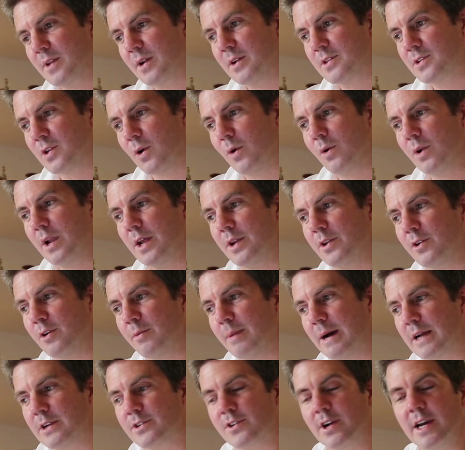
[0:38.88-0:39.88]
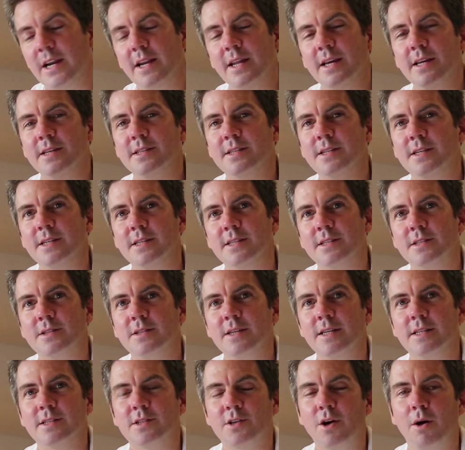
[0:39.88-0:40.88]
So all I knew about trading is that
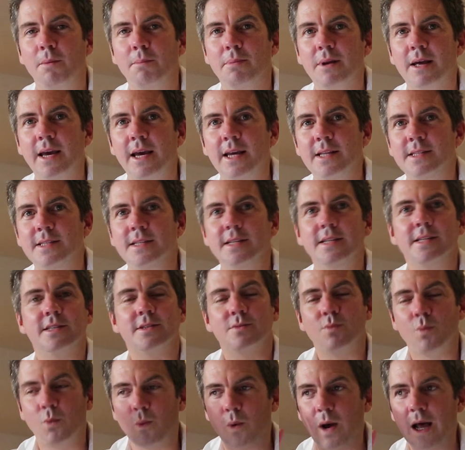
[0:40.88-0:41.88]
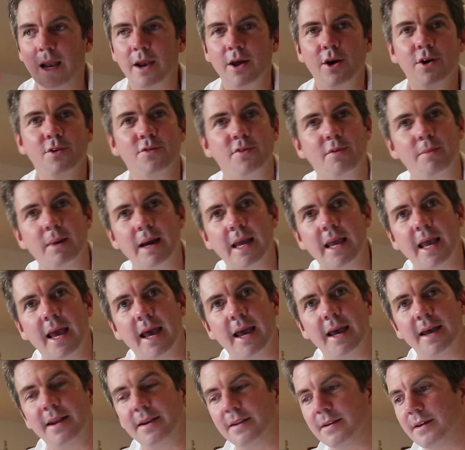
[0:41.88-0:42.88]
it's complicated. It's well over my
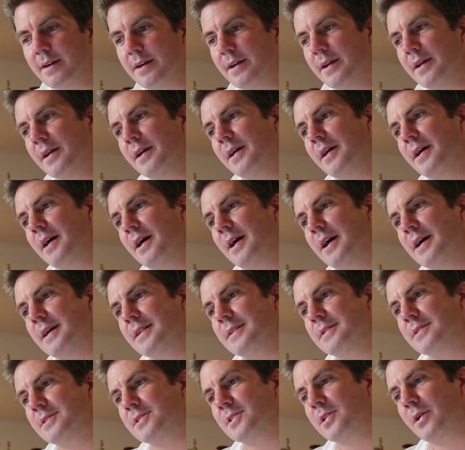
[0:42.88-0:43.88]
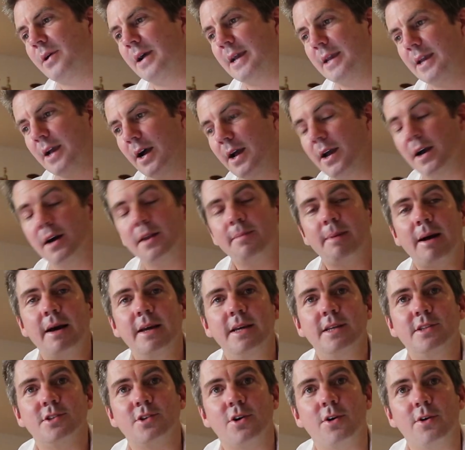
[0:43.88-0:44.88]
head. And so I heard about
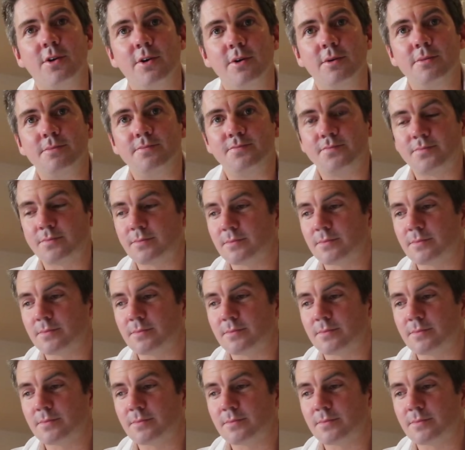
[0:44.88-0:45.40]
eToro.